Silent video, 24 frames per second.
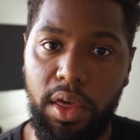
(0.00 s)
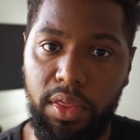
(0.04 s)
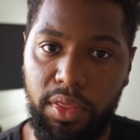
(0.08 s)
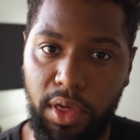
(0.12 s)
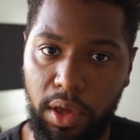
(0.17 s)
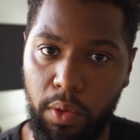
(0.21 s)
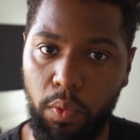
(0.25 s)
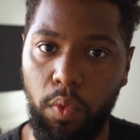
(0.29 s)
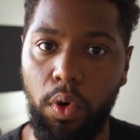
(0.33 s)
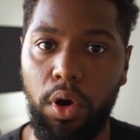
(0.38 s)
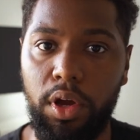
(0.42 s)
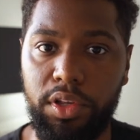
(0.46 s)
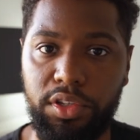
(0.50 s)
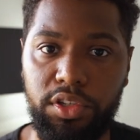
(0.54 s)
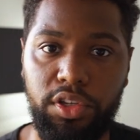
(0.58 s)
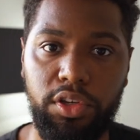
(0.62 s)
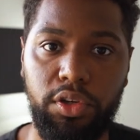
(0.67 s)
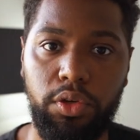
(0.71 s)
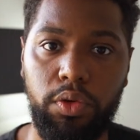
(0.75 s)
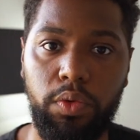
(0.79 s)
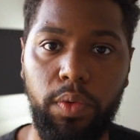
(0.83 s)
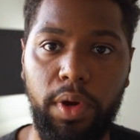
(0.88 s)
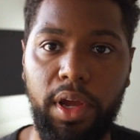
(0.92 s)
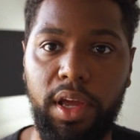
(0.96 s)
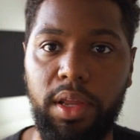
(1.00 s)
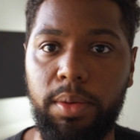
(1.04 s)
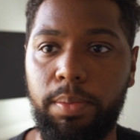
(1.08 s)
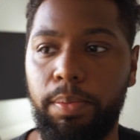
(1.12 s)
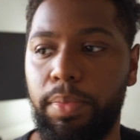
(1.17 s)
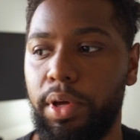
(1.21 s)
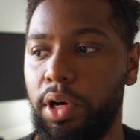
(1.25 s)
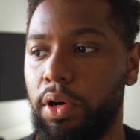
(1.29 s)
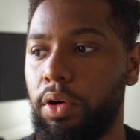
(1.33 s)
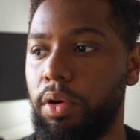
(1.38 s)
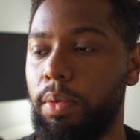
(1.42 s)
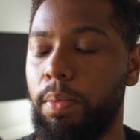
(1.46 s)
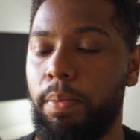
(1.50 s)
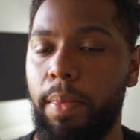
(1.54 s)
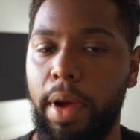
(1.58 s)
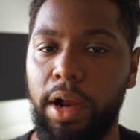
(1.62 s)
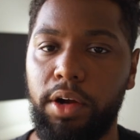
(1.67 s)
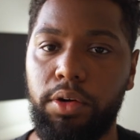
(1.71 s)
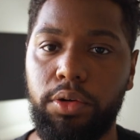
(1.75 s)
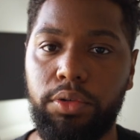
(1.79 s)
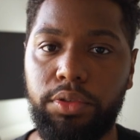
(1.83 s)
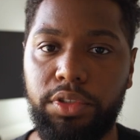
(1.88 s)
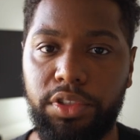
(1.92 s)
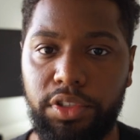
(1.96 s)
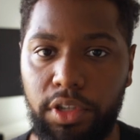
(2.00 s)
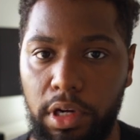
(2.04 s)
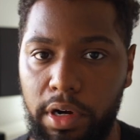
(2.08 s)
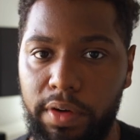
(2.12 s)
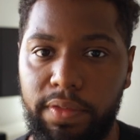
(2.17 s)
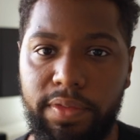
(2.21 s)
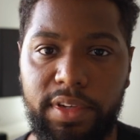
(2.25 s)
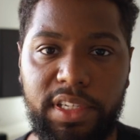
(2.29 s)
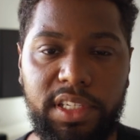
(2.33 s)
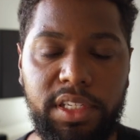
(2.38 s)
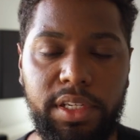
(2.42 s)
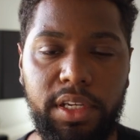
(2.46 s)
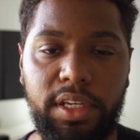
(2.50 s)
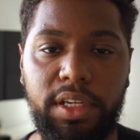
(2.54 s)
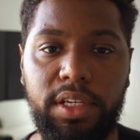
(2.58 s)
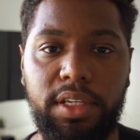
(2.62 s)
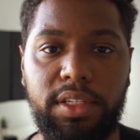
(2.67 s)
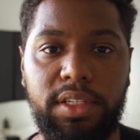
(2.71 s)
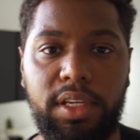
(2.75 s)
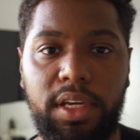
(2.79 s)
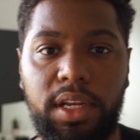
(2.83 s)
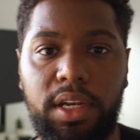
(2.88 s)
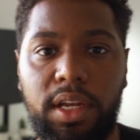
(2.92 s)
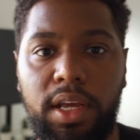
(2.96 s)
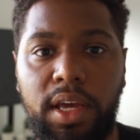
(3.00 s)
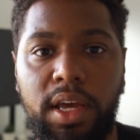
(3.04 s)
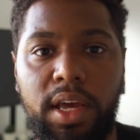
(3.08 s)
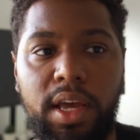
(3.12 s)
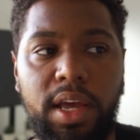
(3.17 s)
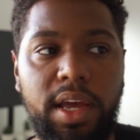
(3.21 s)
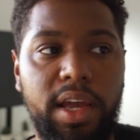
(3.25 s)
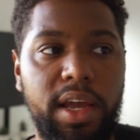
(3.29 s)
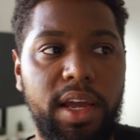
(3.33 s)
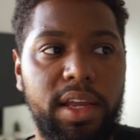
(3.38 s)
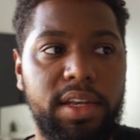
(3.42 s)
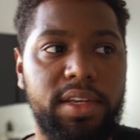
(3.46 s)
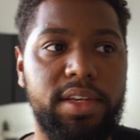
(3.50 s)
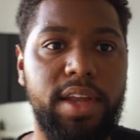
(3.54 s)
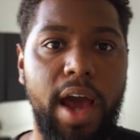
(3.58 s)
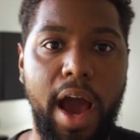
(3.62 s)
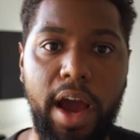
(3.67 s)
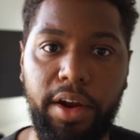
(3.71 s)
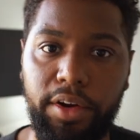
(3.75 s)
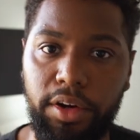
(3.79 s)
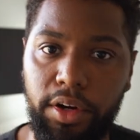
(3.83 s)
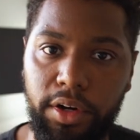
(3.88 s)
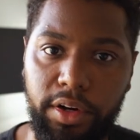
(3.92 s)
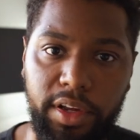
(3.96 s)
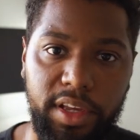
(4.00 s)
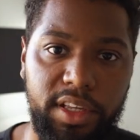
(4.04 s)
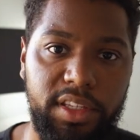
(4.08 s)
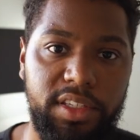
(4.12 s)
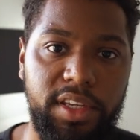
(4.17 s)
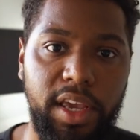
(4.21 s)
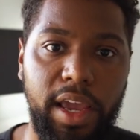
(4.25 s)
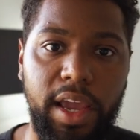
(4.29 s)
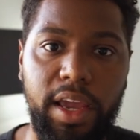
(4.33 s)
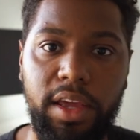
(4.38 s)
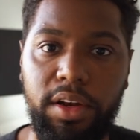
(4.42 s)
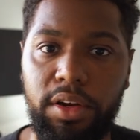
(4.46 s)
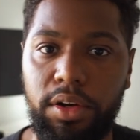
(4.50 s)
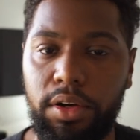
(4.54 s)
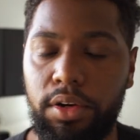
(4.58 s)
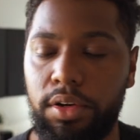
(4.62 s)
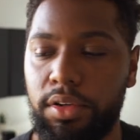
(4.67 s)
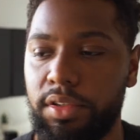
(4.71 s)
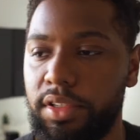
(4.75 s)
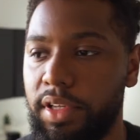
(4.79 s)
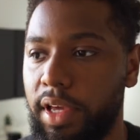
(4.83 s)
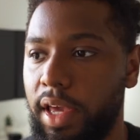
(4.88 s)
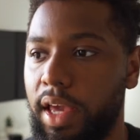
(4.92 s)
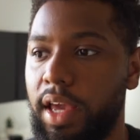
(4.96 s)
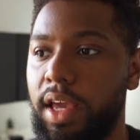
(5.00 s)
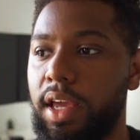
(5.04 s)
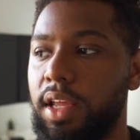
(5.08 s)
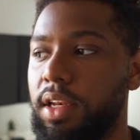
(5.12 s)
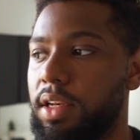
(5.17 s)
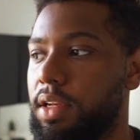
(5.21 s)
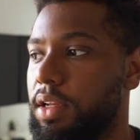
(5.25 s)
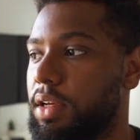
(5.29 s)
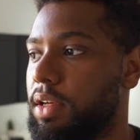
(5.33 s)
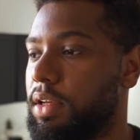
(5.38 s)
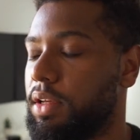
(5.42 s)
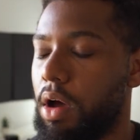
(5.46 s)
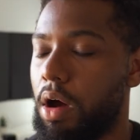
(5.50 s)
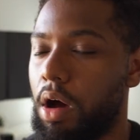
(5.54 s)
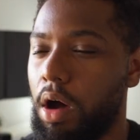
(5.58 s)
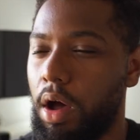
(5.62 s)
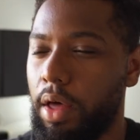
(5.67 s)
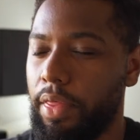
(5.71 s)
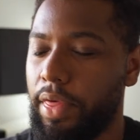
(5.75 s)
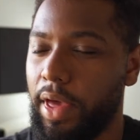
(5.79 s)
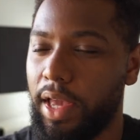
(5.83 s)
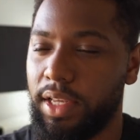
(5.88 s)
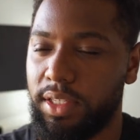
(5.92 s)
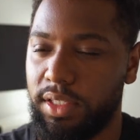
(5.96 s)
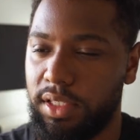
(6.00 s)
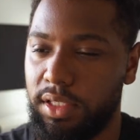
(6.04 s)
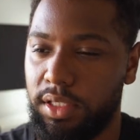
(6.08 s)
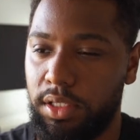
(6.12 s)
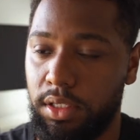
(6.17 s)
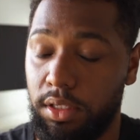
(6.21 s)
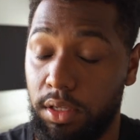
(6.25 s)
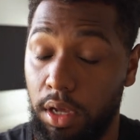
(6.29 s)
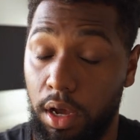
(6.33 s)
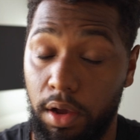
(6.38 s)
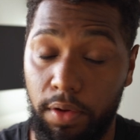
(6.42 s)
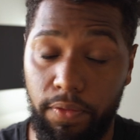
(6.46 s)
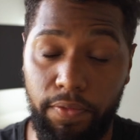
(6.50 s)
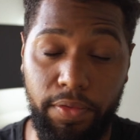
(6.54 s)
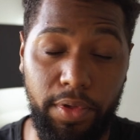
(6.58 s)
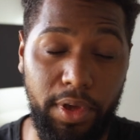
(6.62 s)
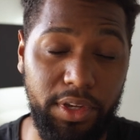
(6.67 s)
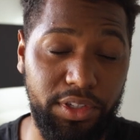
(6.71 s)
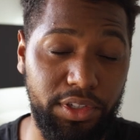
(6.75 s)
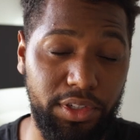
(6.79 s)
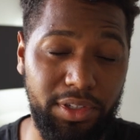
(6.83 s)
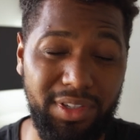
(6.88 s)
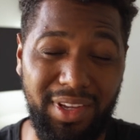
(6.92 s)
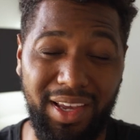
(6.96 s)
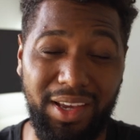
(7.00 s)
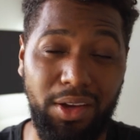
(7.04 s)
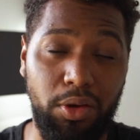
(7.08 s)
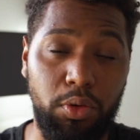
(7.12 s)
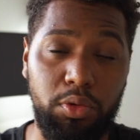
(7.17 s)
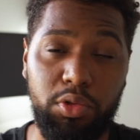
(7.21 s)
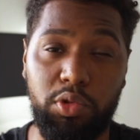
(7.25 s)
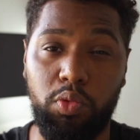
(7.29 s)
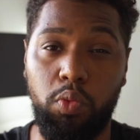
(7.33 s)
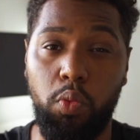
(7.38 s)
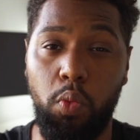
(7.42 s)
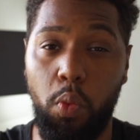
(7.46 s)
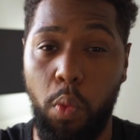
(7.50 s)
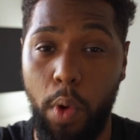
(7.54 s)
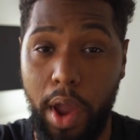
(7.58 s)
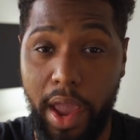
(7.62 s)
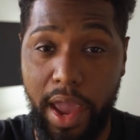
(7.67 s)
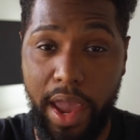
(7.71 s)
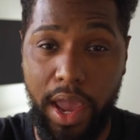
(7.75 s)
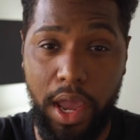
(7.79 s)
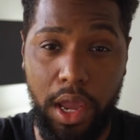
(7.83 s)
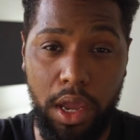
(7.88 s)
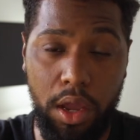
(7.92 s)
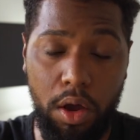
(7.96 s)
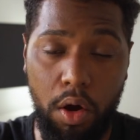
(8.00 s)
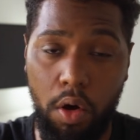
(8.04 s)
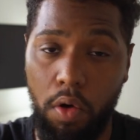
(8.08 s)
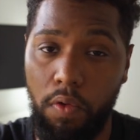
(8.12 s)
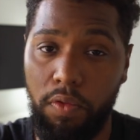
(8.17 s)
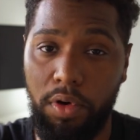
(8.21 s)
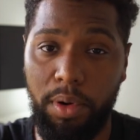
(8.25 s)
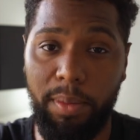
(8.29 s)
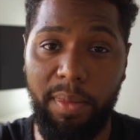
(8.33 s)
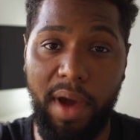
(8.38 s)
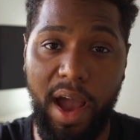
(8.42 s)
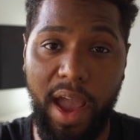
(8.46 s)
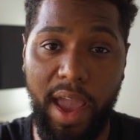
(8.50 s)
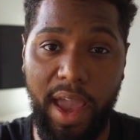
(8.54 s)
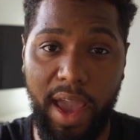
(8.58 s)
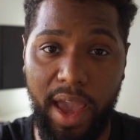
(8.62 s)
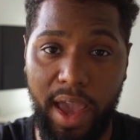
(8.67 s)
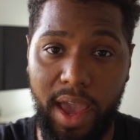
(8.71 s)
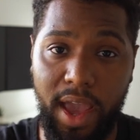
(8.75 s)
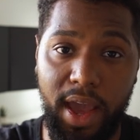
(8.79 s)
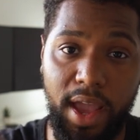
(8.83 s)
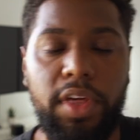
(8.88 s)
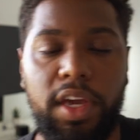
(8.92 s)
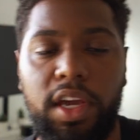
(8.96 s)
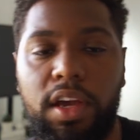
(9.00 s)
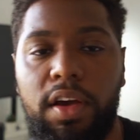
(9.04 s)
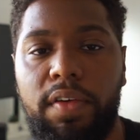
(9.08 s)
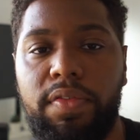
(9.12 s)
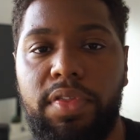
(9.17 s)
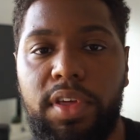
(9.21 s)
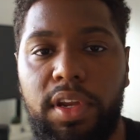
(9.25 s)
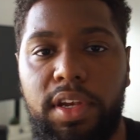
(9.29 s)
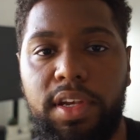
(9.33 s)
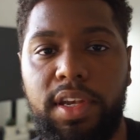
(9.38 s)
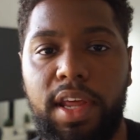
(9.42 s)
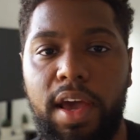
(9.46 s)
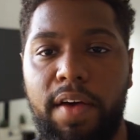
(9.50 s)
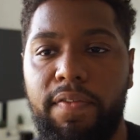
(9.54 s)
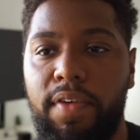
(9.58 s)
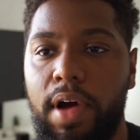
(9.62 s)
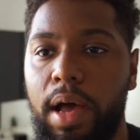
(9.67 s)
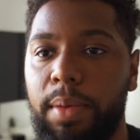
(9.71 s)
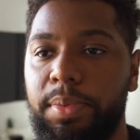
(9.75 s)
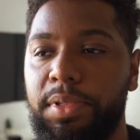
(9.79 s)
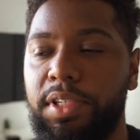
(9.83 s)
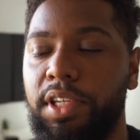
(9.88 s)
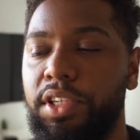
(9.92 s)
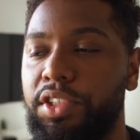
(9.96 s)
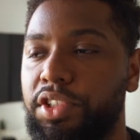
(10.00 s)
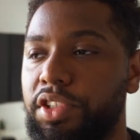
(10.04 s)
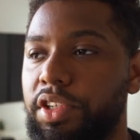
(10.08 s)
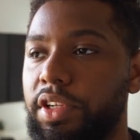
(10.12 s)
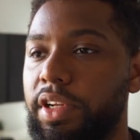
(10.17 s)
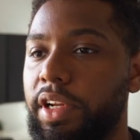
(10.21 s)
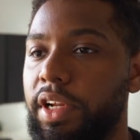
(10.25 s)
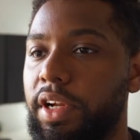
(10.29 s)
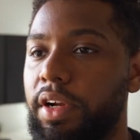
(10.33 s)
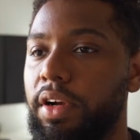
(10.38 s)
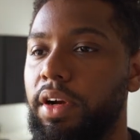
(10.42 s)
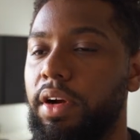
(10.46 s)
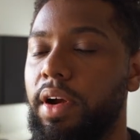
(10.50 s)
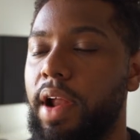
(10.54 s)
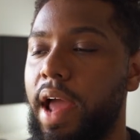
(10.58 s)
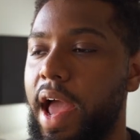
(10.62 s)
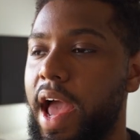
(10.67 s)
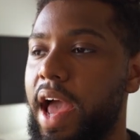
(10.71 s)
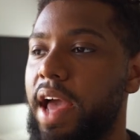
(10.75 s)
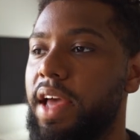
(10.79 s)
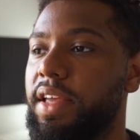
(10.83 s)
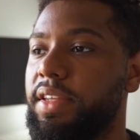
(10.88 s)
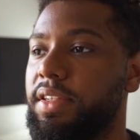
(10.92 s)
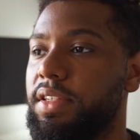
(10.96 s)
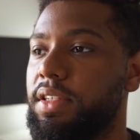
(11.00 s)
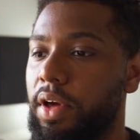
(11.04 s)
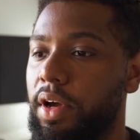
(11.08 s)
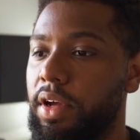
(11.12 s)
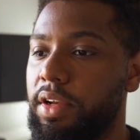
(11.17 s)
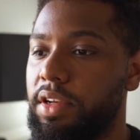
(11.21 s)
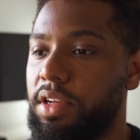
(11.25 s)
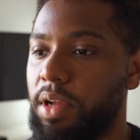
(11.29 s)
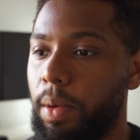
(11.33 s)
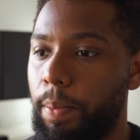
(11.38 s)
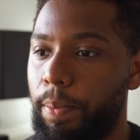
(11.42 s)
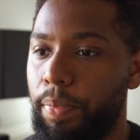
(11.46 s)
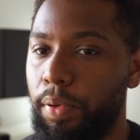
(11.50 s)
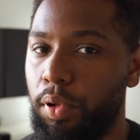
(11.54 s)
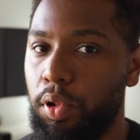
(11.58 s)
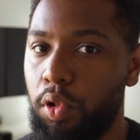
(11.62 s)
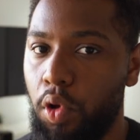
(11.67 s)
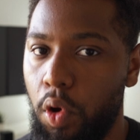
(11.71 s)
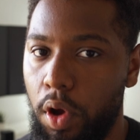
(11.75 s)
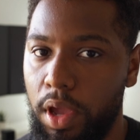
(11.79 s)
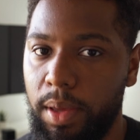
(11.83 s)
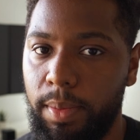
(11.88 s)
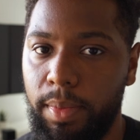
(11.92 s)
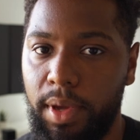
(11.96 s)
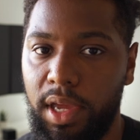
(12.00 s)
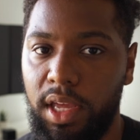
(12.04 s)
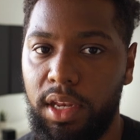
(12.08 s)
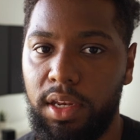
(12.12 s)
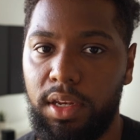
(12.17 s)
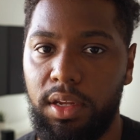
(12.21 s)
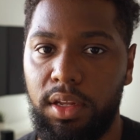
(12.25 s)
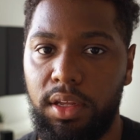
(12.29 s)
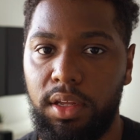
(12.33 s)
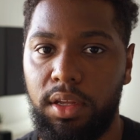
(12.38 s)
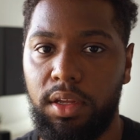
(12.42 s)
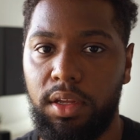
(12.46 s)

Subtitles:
they want to and build microservices and Docker containers and all that stuff that just like goes way over my head. Think of the DevOps engineer as the deployment